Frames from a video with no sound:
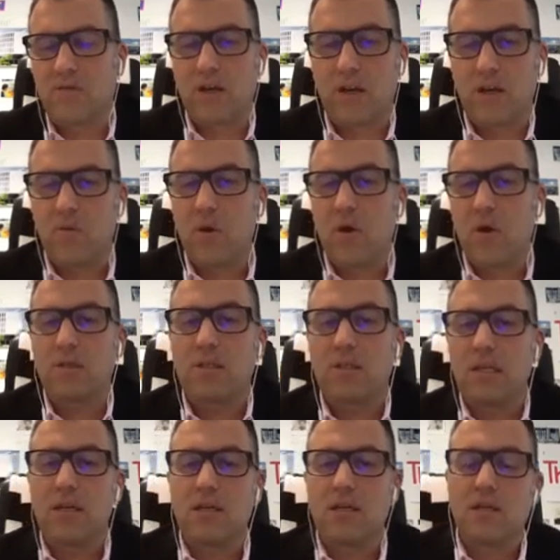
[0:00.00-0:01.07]
where it's
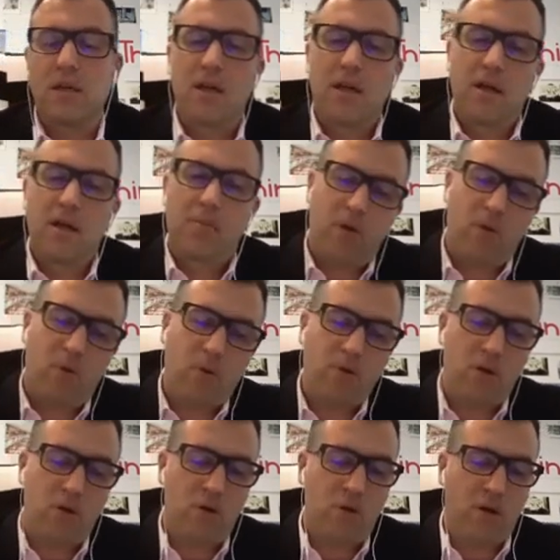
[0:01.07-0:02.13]
needed. But I won't
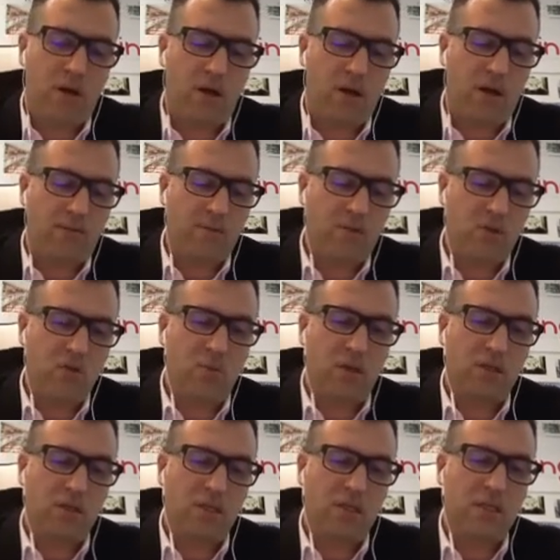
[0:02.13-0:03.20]
go too much
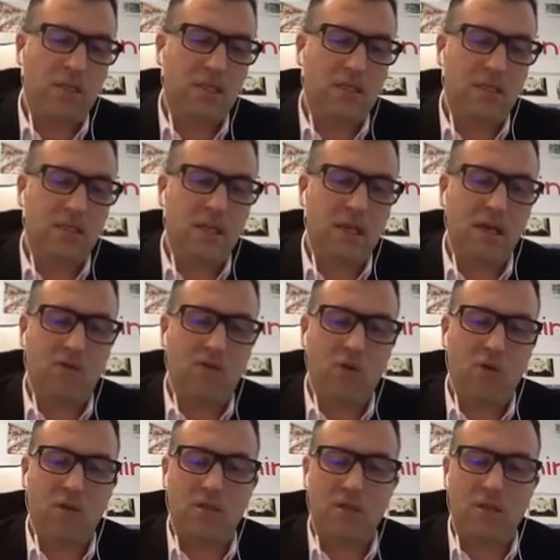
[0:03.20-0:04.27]
into this today. If you're
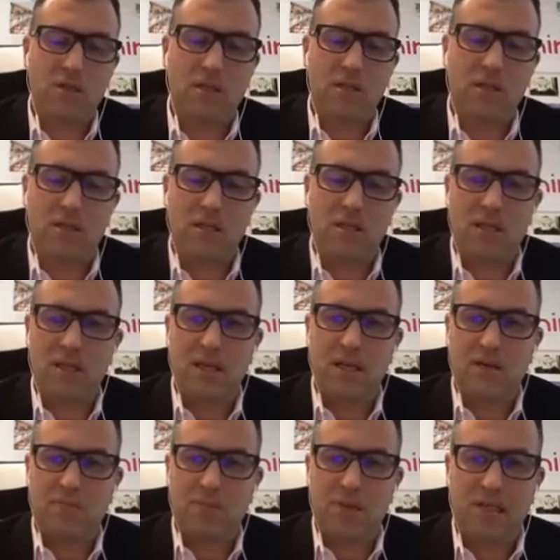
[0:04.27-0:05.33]
interested in that,
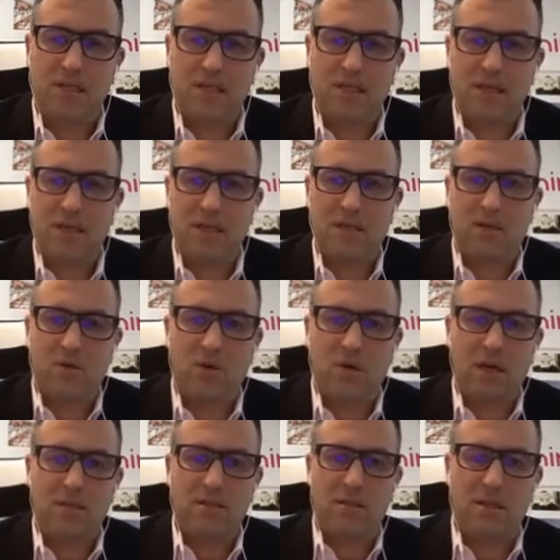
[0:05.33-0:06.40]
please don't
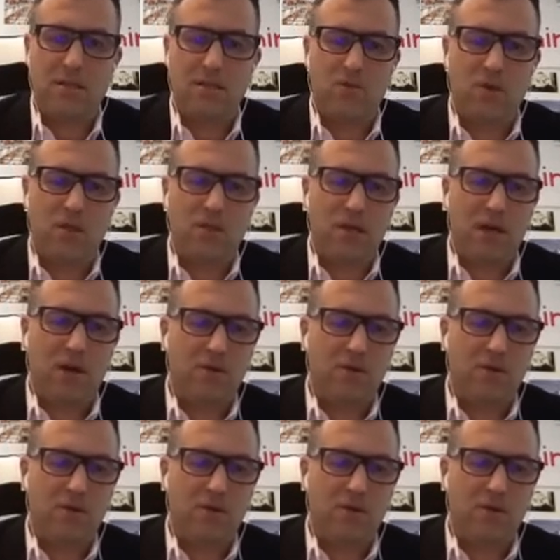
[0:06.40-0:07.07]
hesitate to reach out.